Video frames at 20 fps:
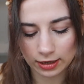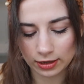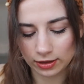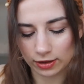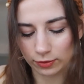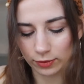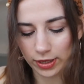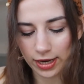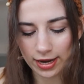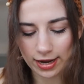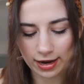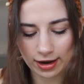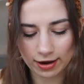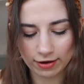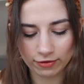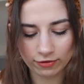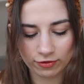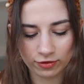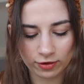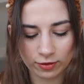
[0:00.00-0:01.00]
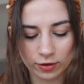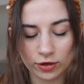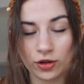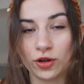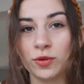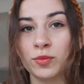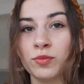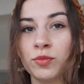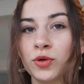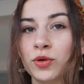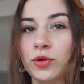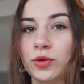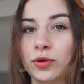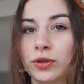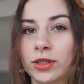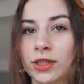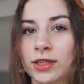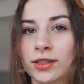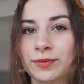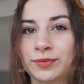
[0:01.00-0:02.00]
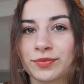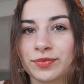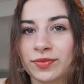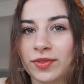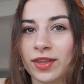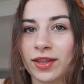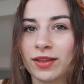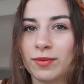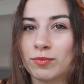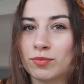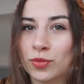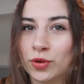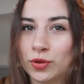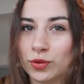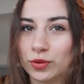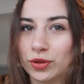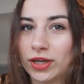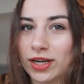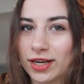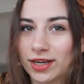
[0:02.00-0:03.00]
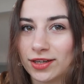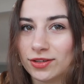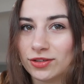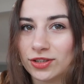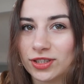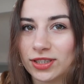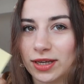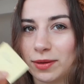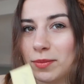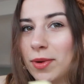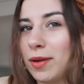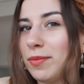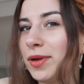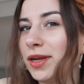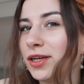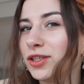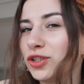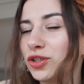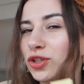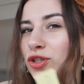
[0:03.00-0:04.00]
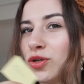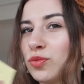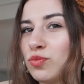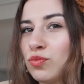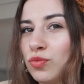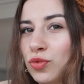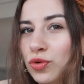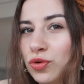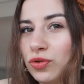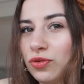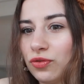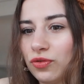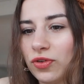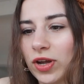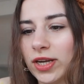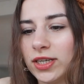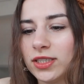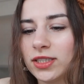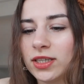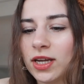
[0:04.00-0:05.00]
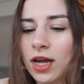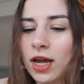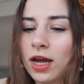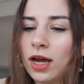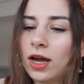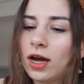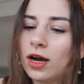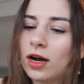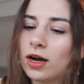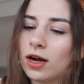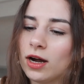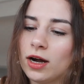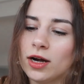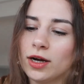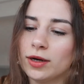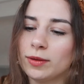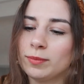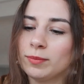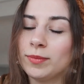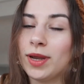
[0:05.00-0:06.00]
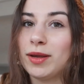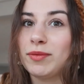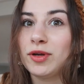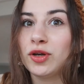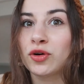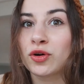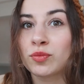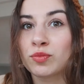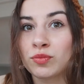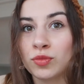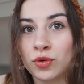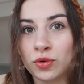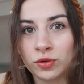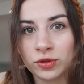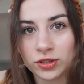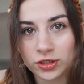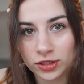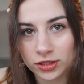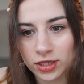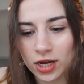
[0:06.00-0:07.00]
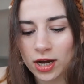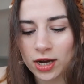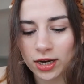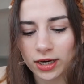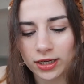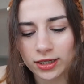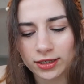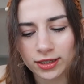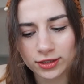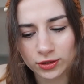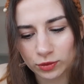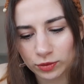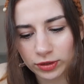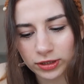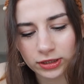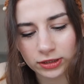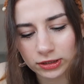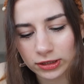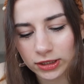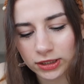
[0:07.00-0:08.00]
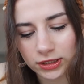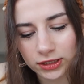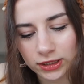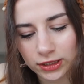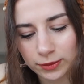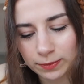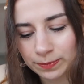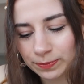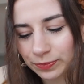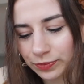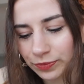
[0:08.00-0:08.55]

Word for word: Then we have the moon. Moon, interesting. Maybe a certain moon phase. Um, maybe your moon sign as well, interesting